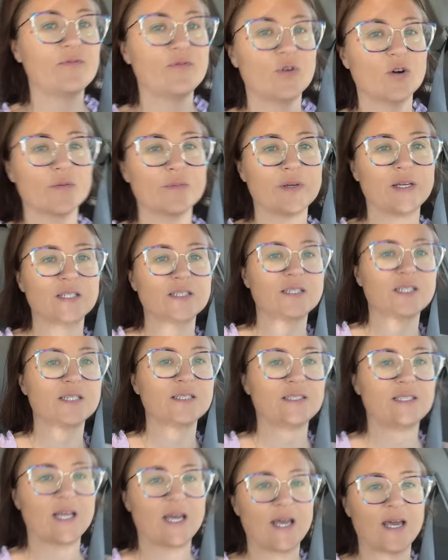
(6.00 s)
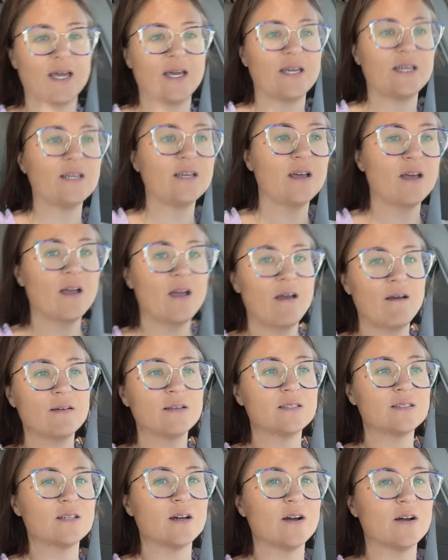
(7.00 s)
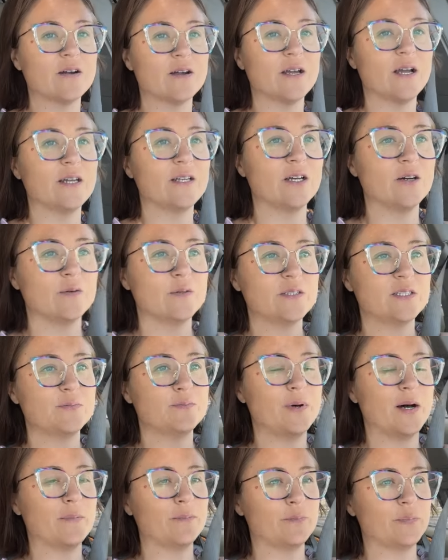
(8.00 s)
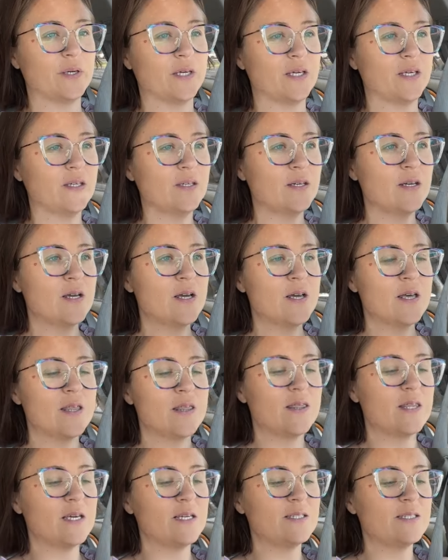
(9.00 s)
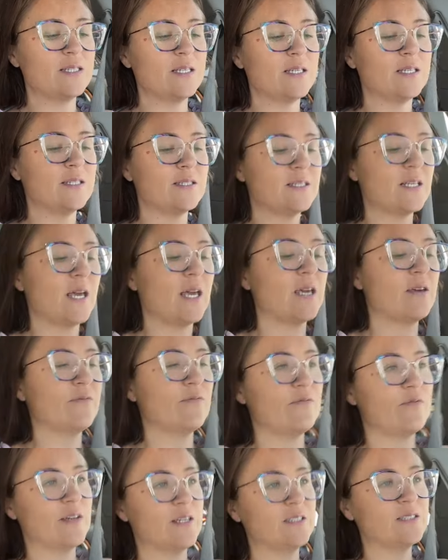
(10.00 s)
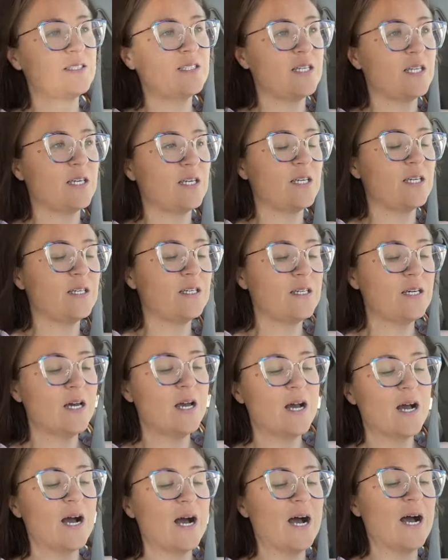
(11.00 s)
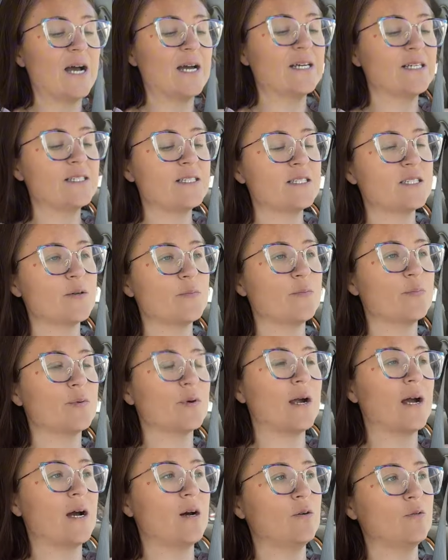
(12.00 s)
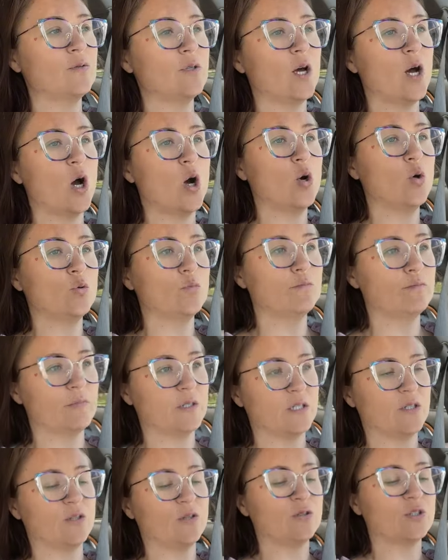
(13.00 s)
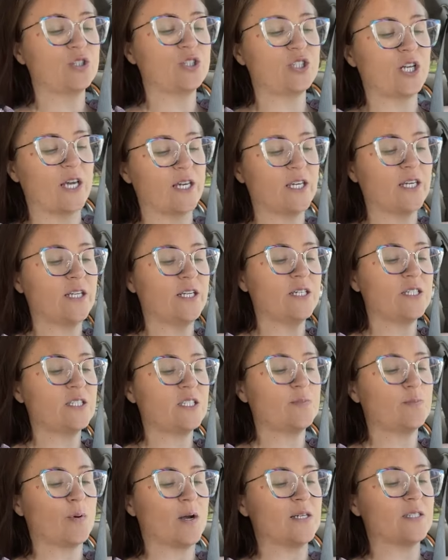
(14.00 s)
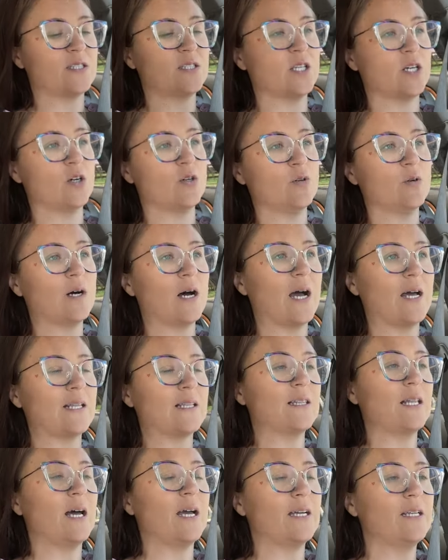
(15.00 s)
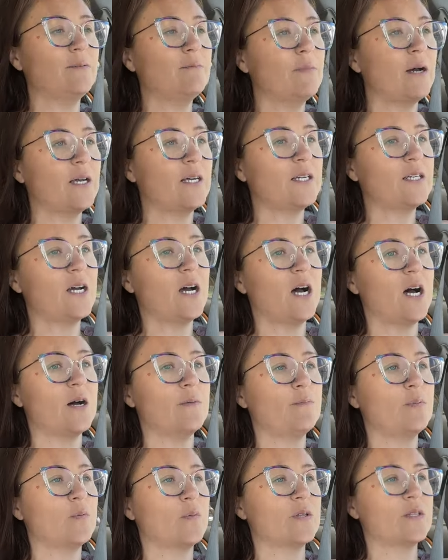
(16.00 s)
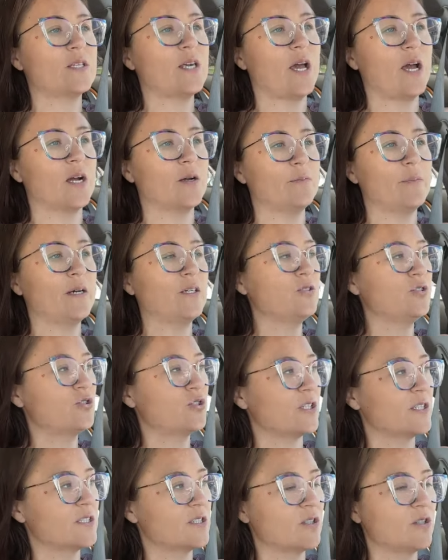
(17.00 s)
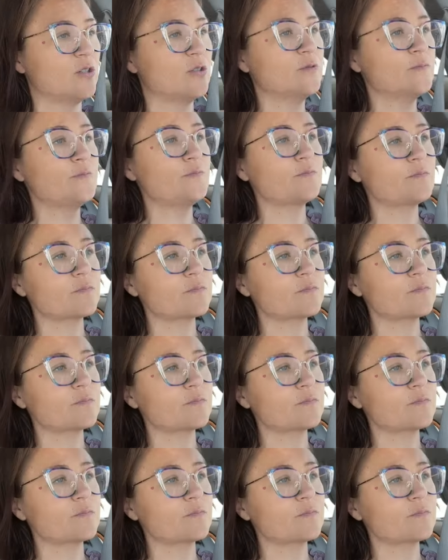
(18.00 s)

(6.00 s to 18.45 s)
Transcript: for me today. Sorry, I know it's bumpy. This is a venti iced brown oat milk shaken espresso. I lined my cup with caramel drizzle,